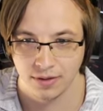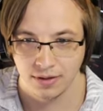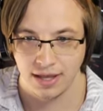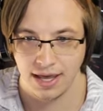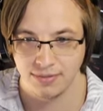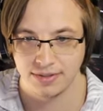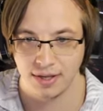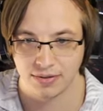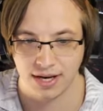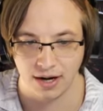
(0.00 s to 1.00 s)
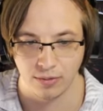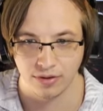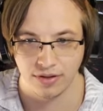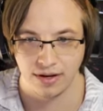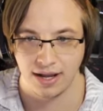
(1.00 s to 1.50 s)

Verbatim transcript: That was, that was kind of worth it.